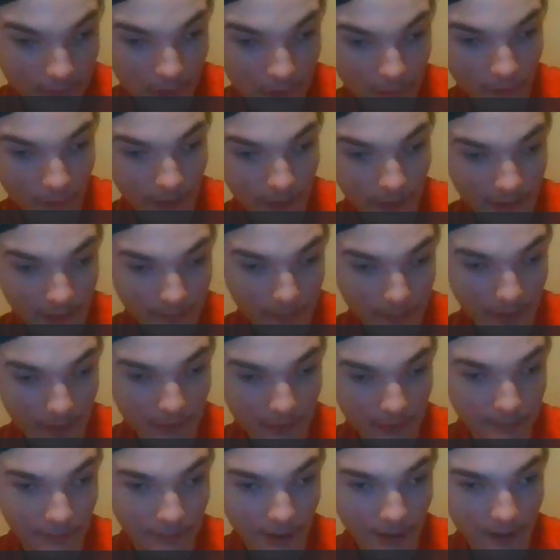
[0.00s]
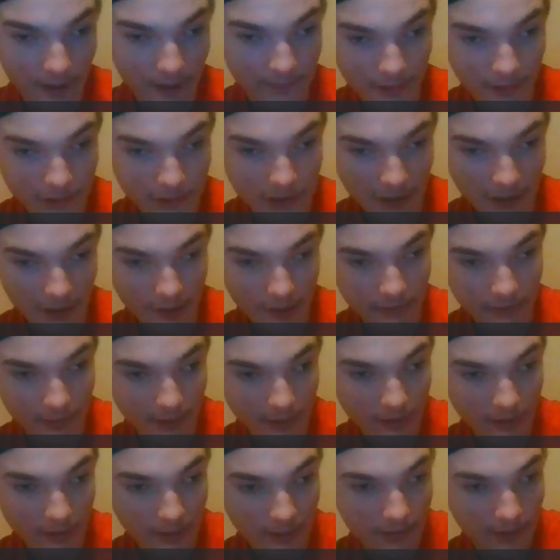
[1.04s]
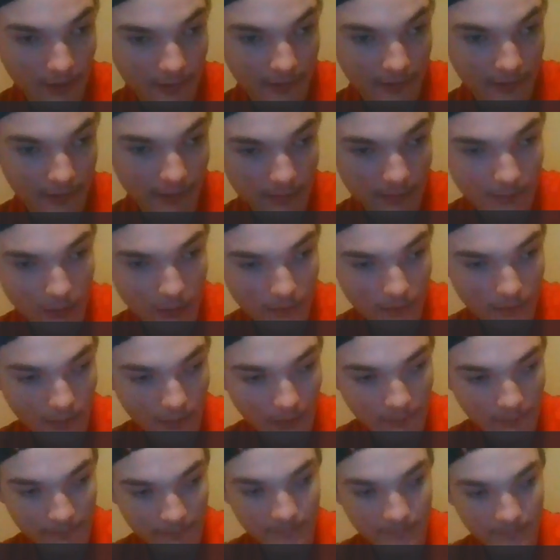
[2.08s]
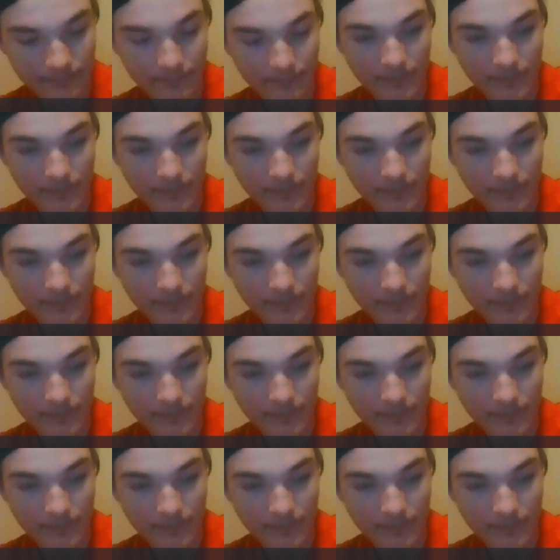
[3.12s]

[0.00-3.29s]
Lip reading: if you like better plots, go check out the Hard Day's Night movie.